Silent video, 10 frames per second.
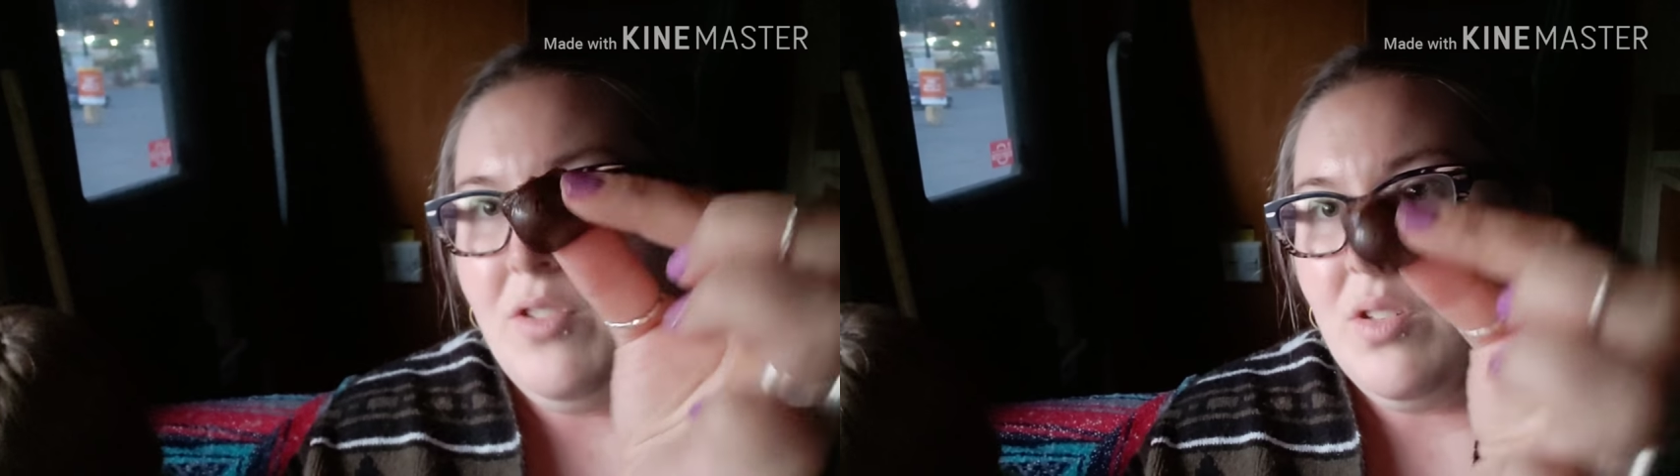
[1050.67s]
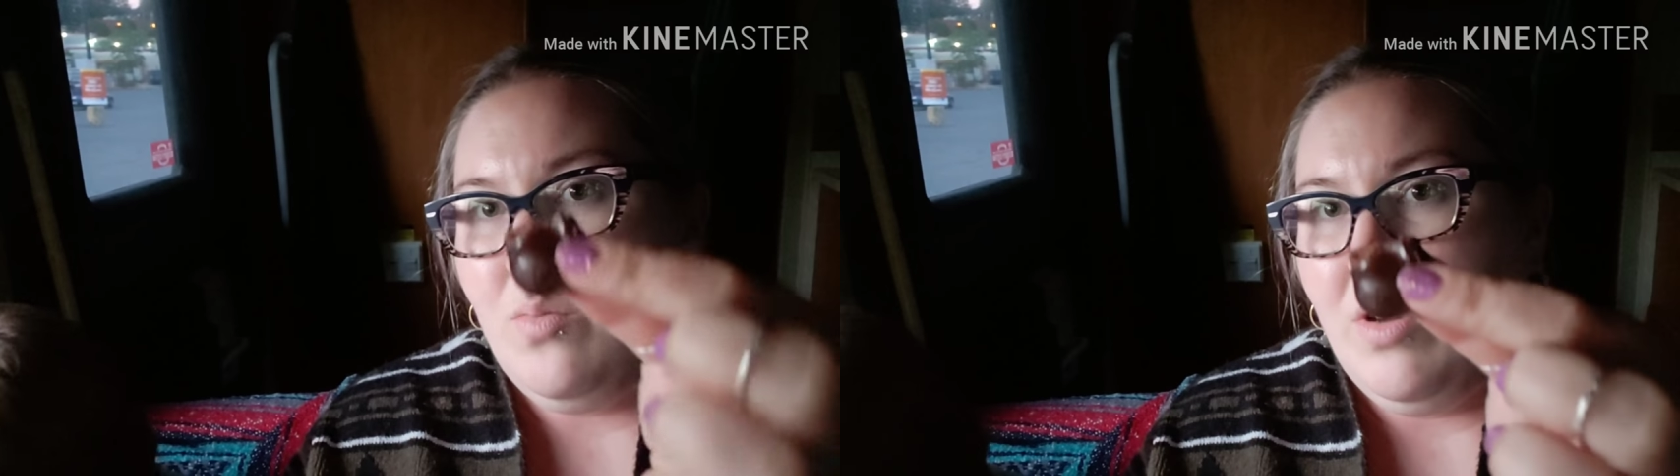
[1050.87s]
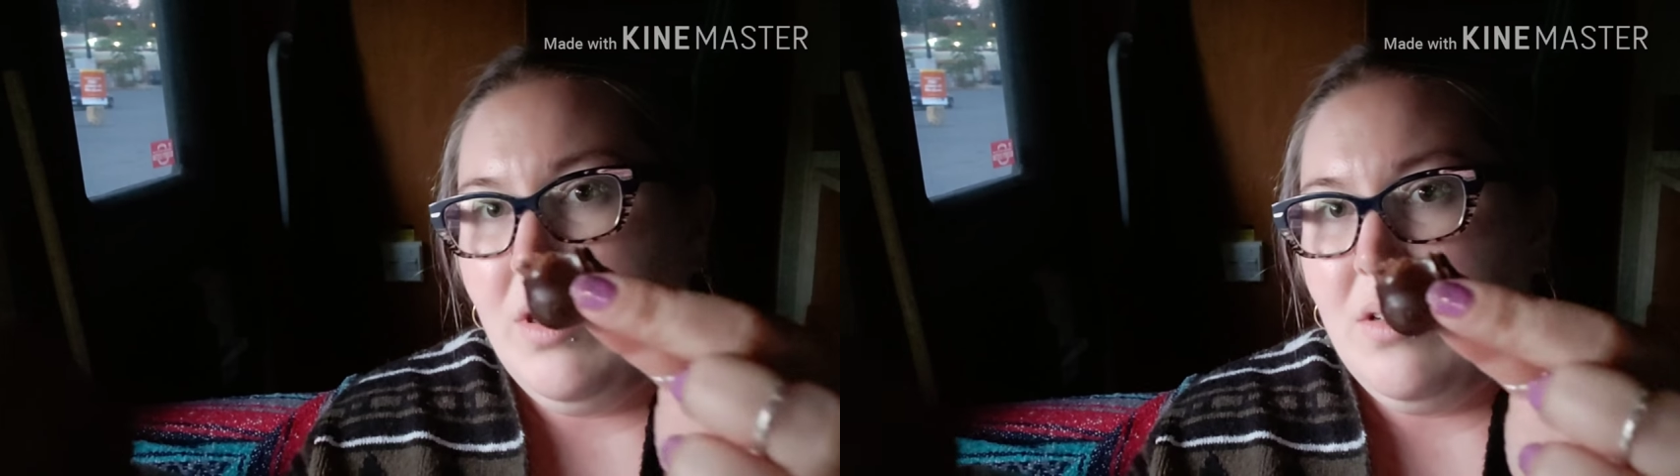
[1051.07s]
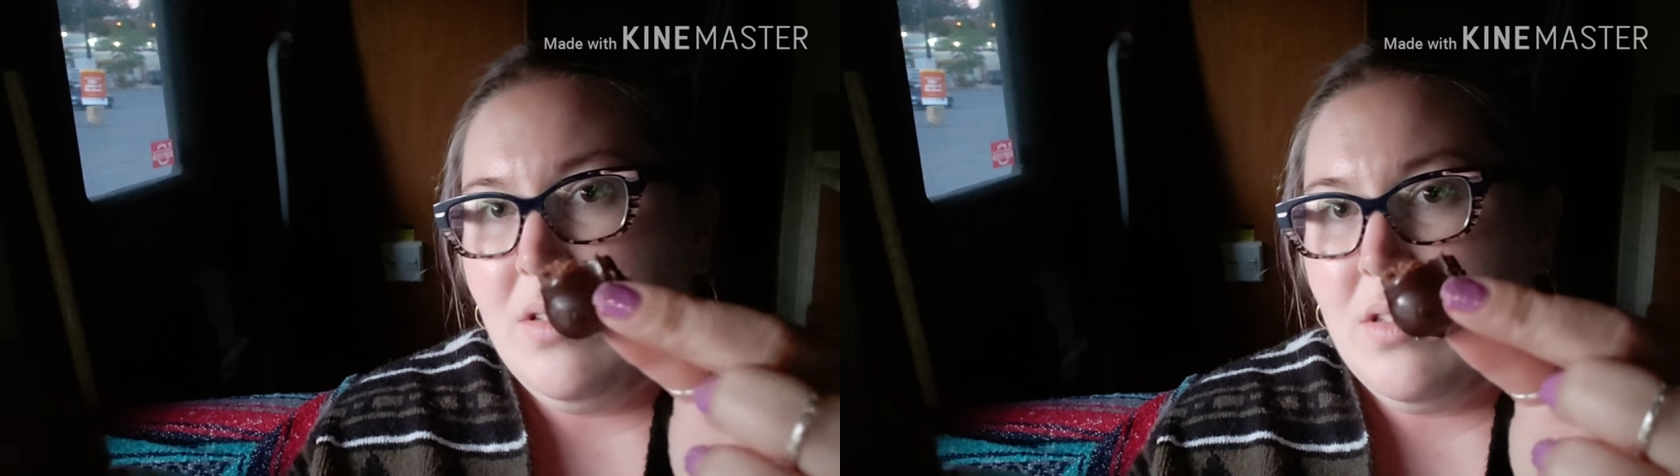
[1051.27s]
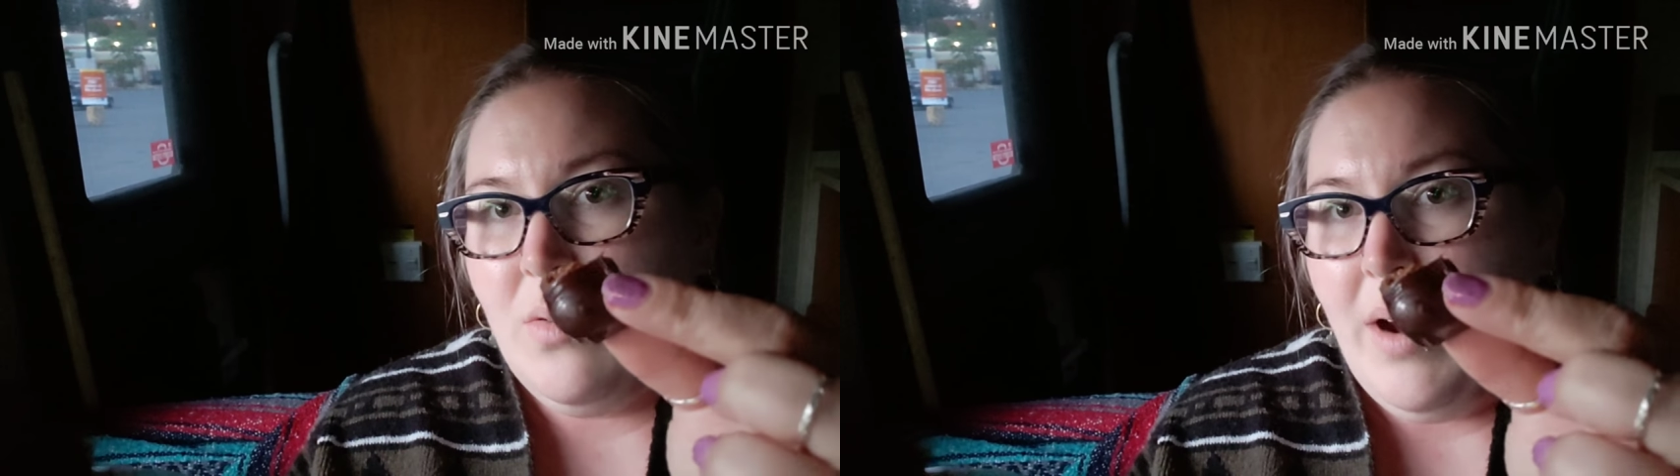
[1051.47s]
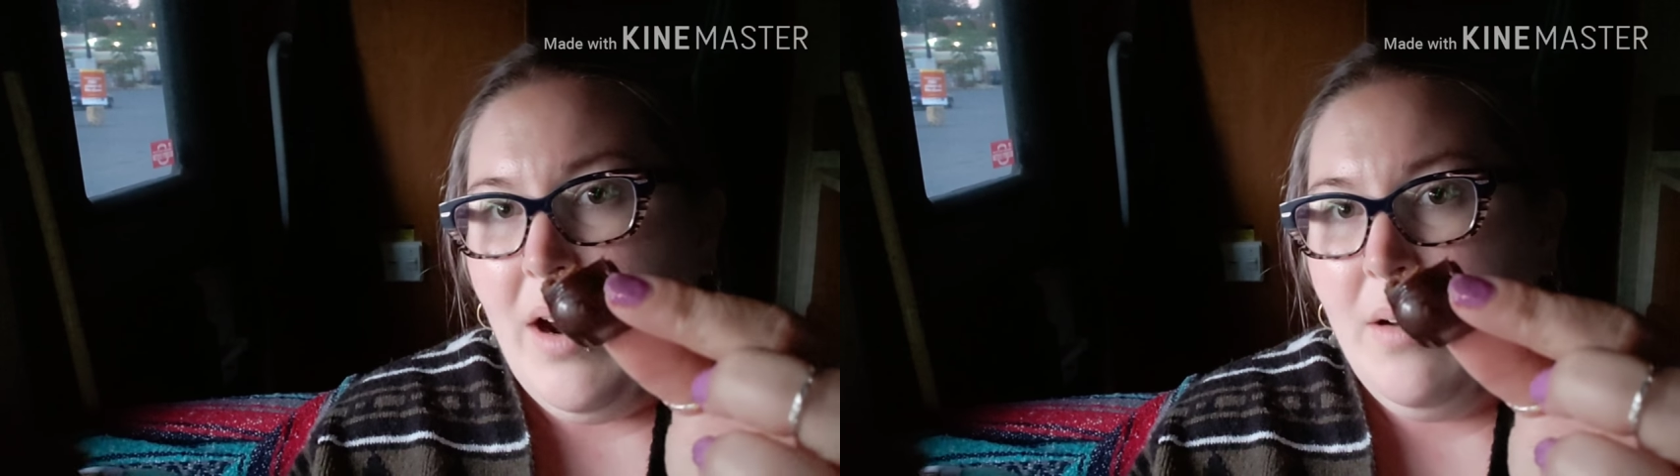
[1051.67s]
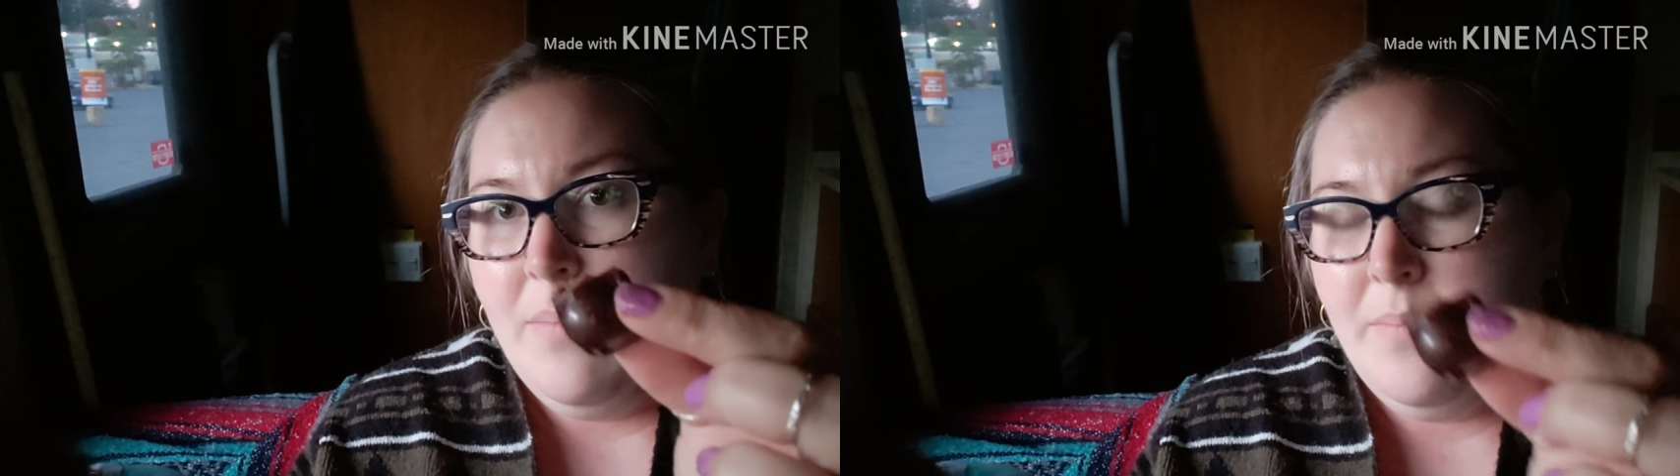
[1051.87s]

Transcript: just one little square.